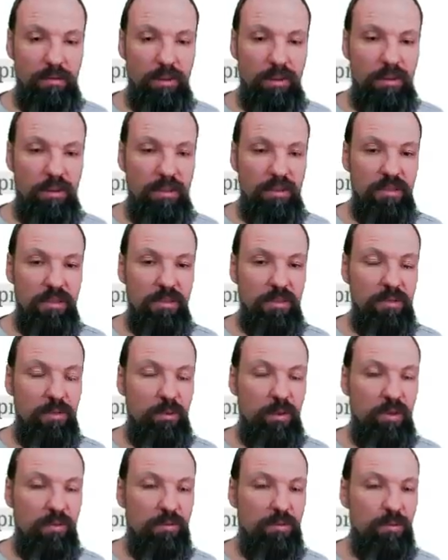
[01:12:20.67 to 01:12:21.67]
distant
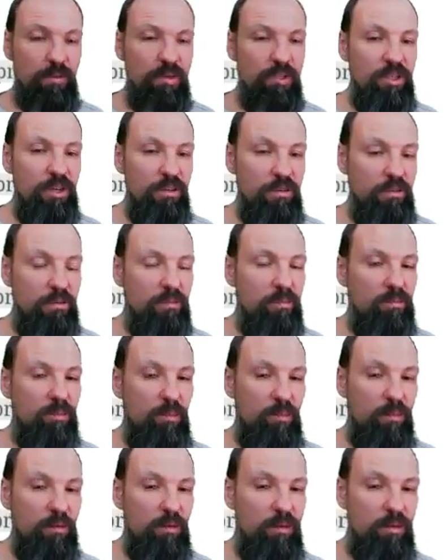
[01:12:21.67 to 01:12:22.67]
away from each other
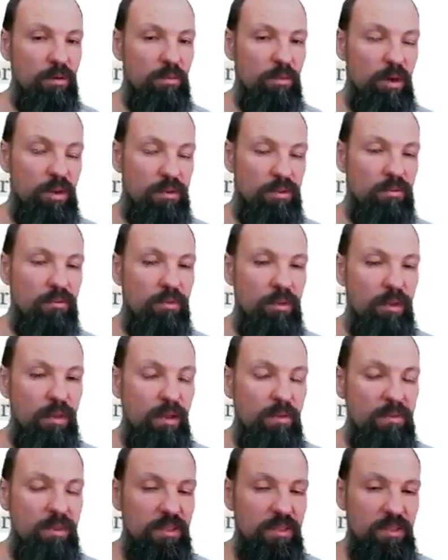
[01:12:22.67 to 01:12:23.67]
parts of
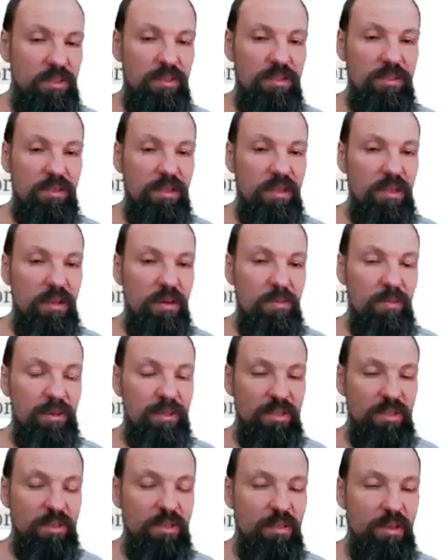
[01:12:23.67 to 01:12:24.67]
time series. But
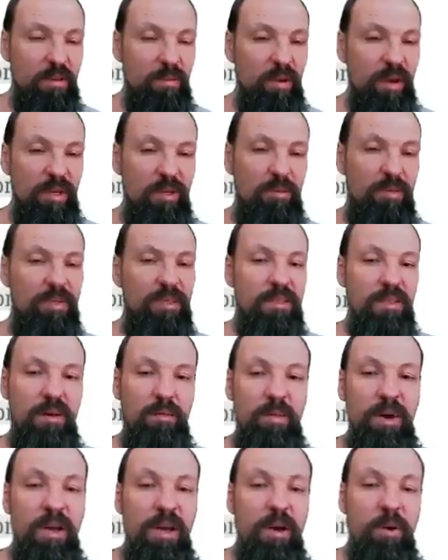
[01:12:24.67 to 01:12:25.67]
still there might be
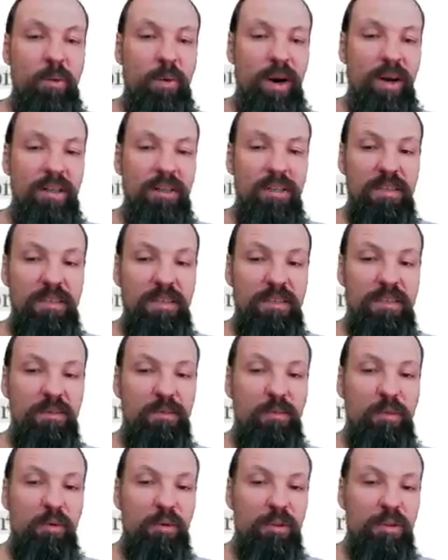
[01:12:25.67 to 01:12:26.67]
some. Why this is
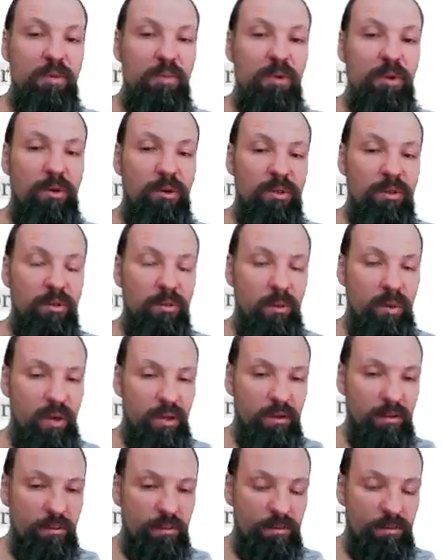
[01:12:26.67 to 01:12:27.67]
important? Because,
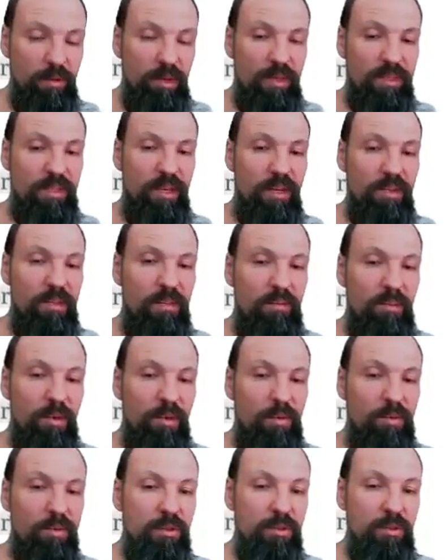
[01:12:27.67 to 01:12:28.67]
well, exactly
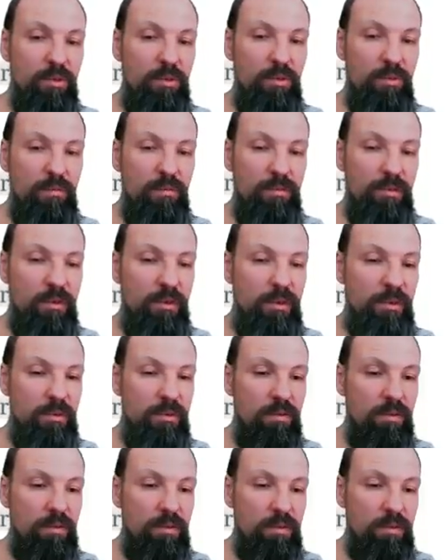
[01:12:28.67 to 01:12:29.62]
because of that